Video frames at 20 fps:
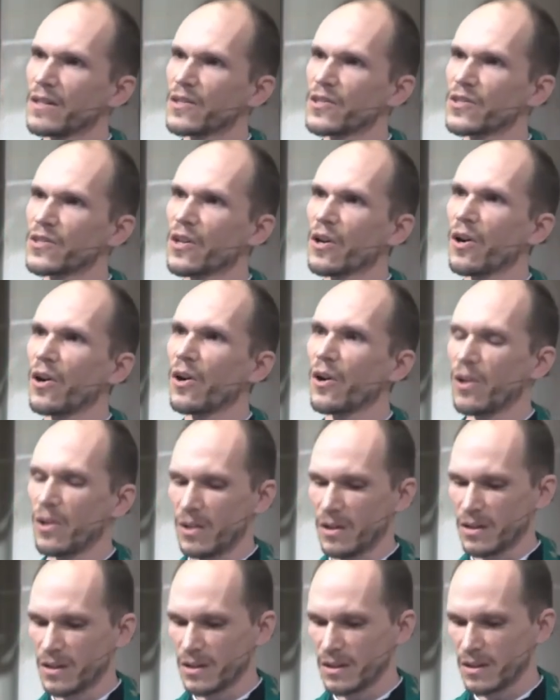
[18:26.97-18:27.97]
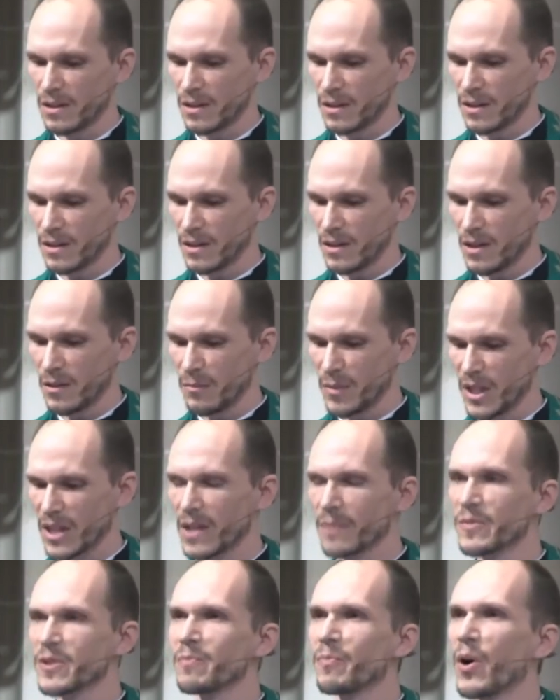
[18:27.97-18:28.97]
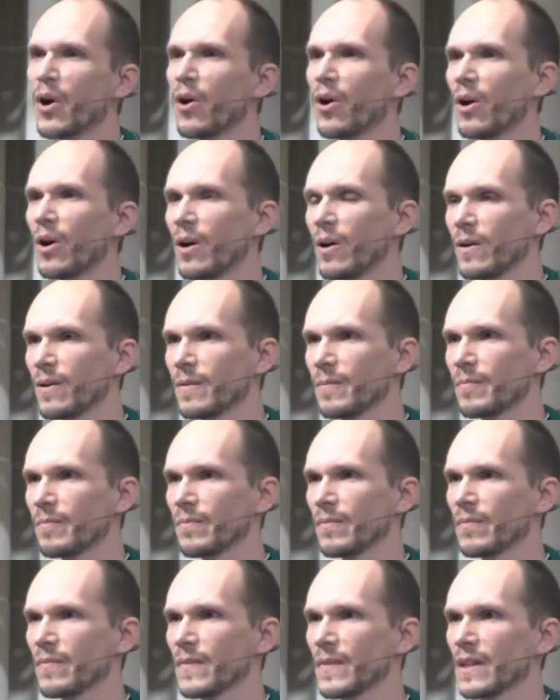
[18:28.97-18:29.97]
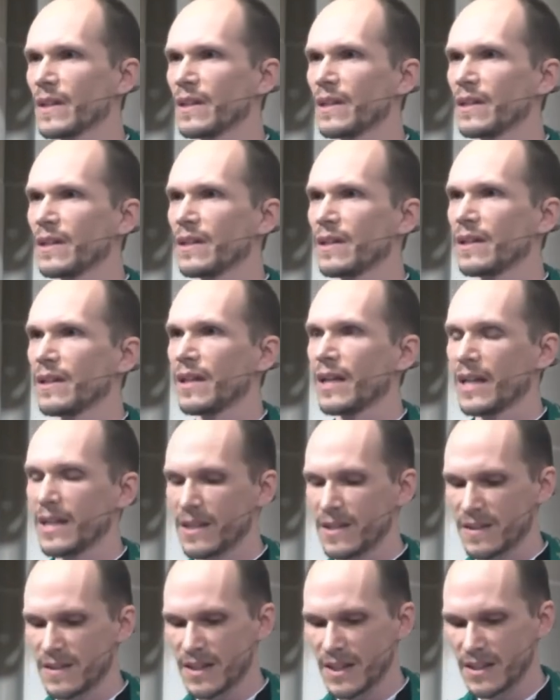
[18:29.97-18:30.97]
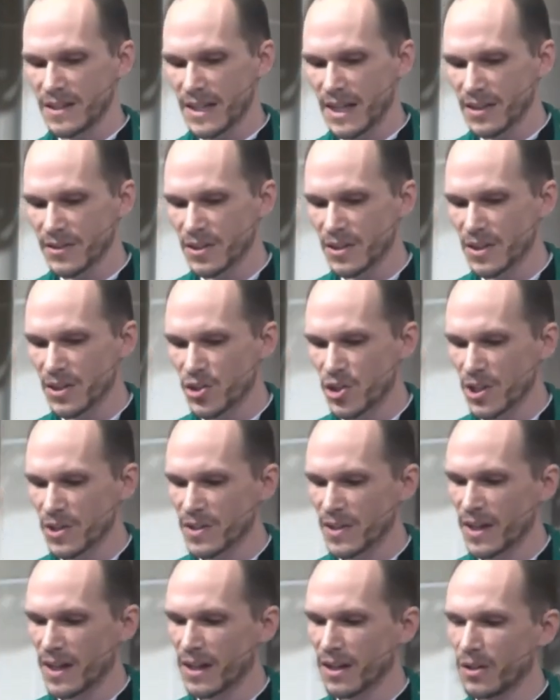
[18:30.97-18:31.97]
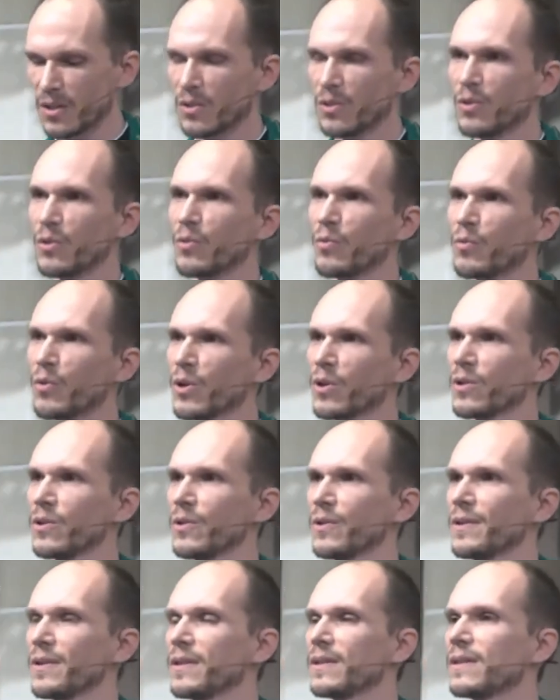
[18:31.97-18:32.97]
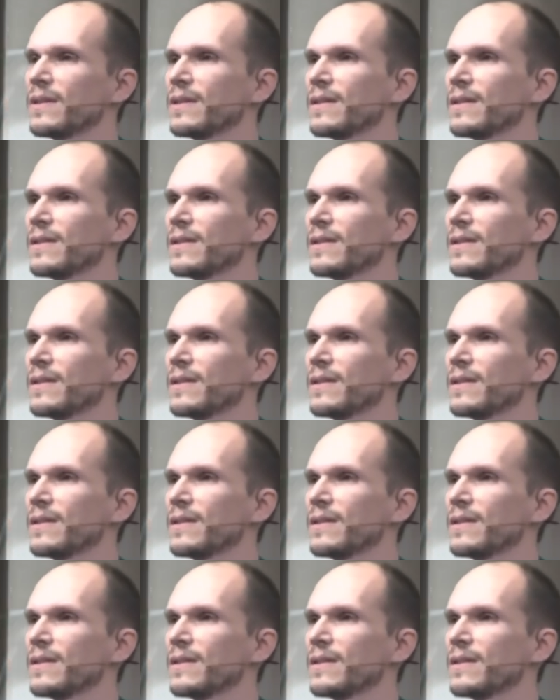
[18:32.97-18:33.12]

Saul becomes Paul and is sent out to the Gentile world.